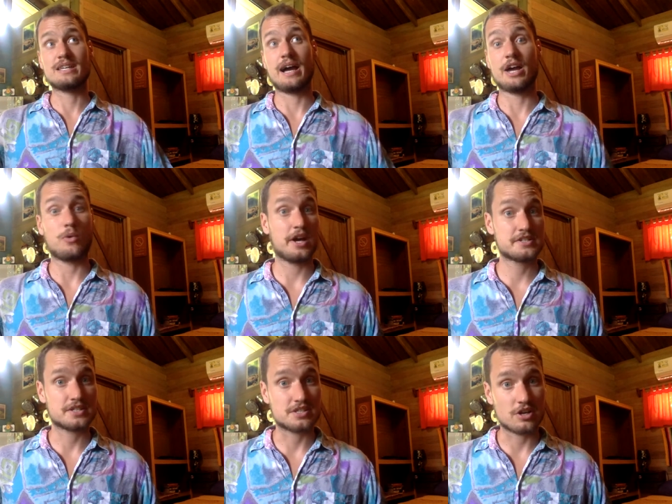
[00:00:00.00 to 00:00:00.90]

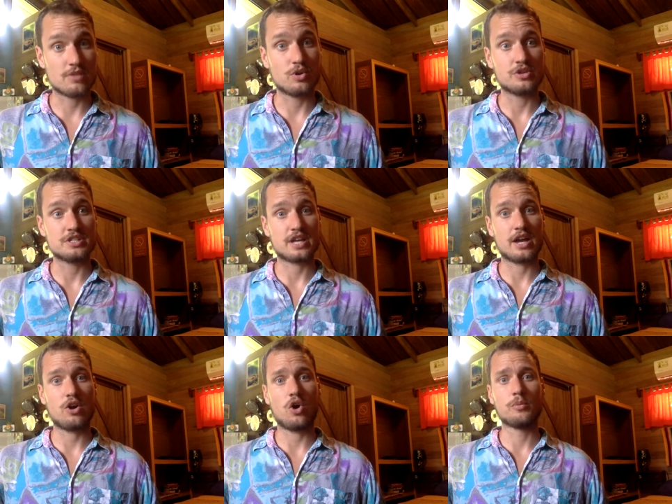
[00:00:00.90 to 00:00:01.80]
ayahuasca ceremonies i
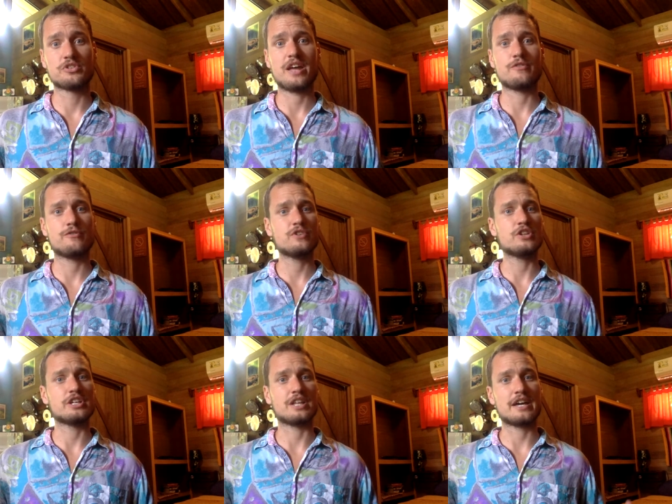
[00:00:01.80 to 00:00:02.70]
almost have a
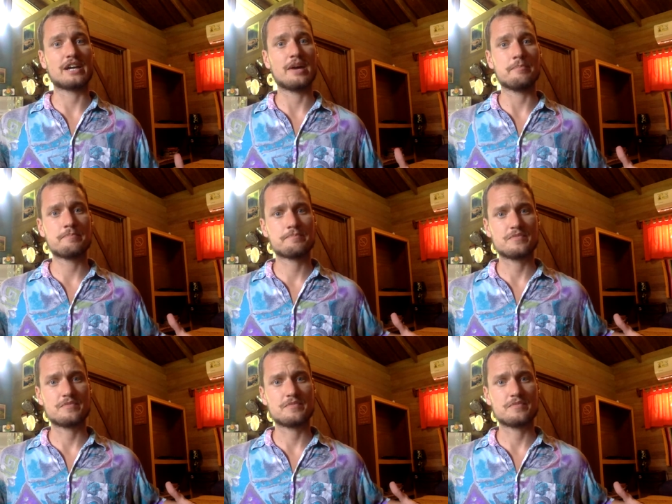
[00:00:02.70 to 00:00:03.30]
feeling like i'm